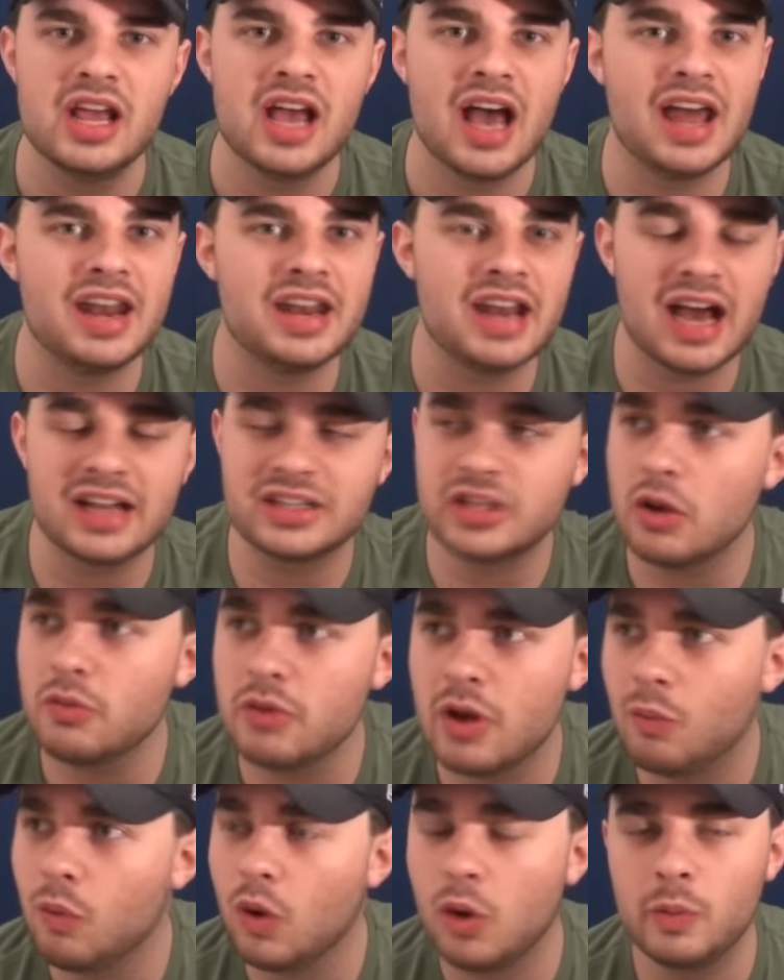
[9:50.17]
And I don't
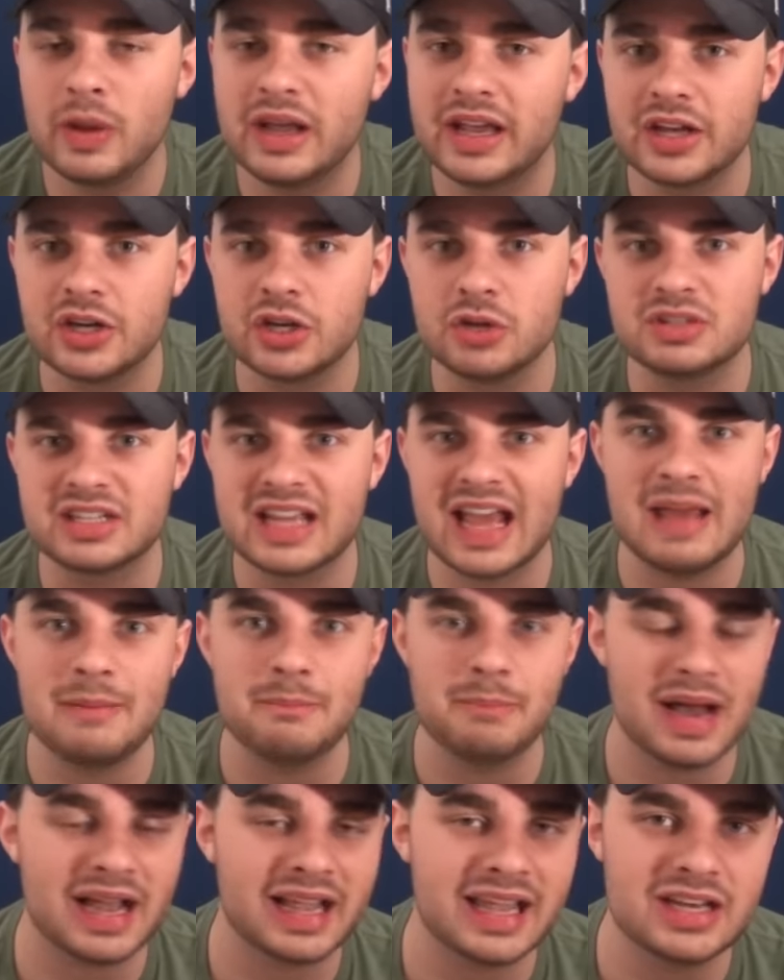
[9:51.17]
know what we can do to get
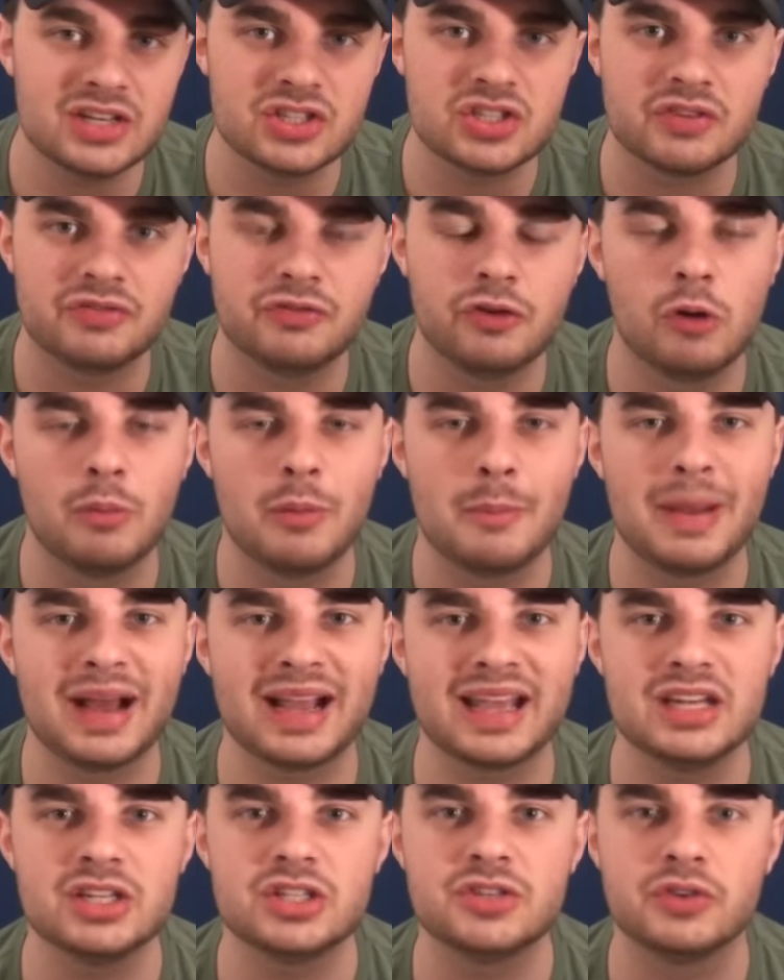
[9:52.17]
him back into form,
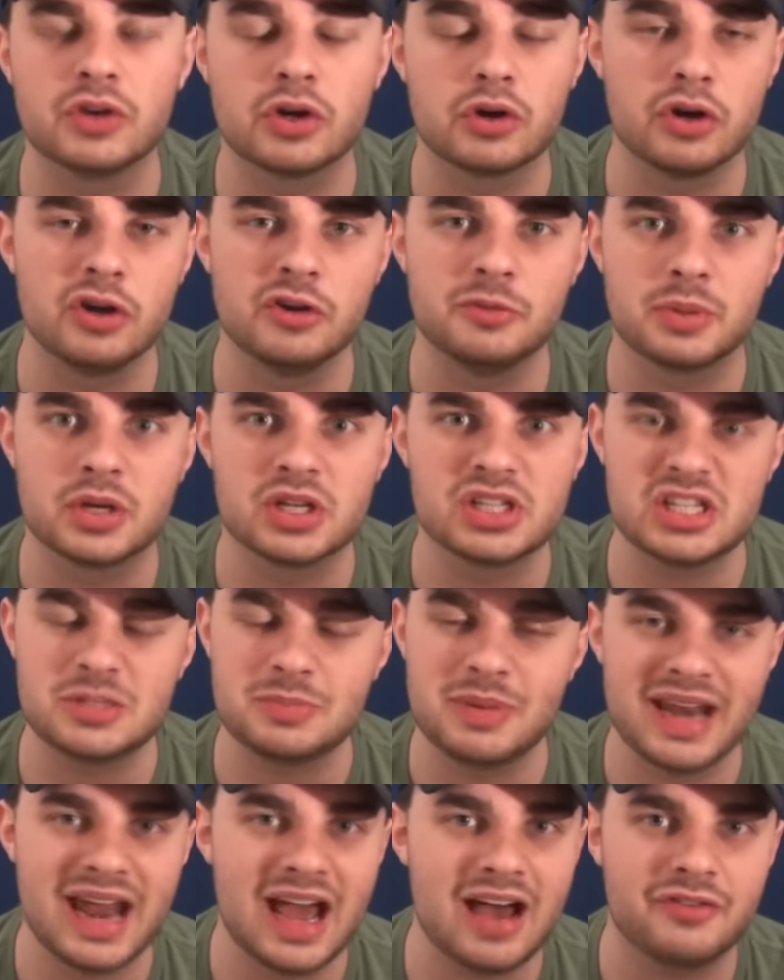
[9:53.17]
back into the groove, because he's
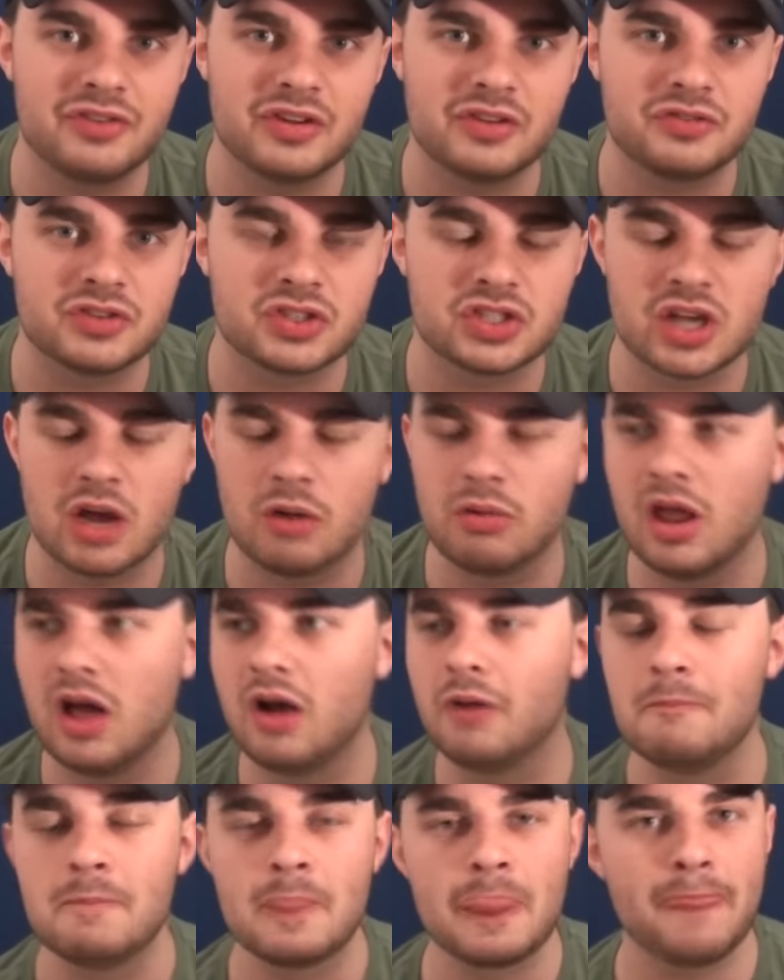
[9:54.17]
been out of it for so
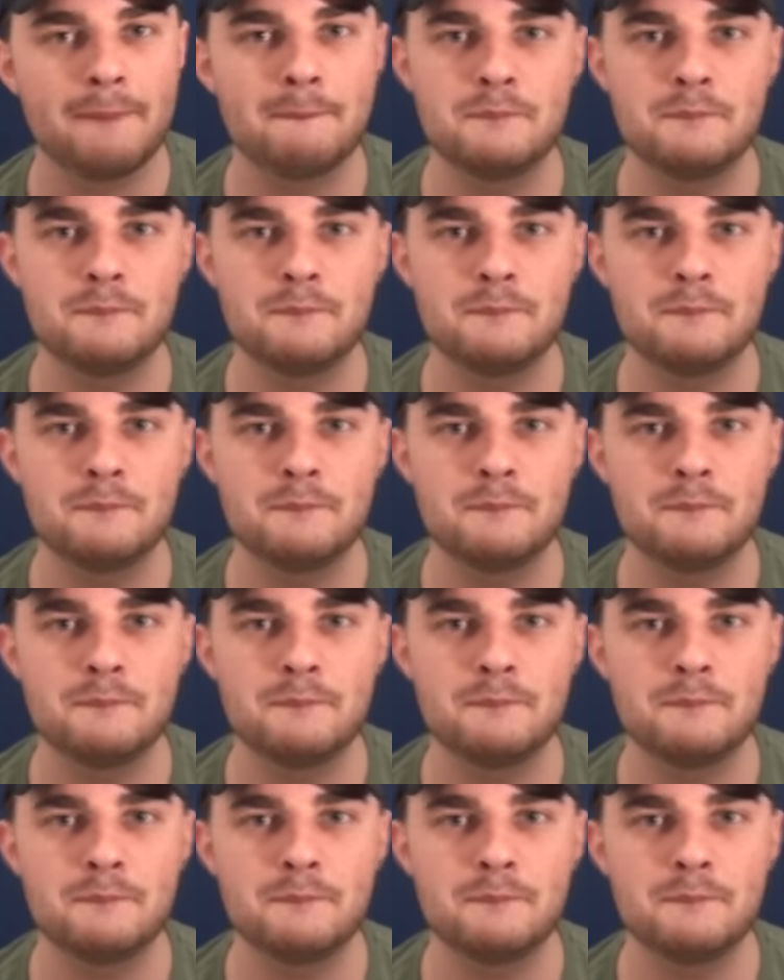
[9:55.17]
long.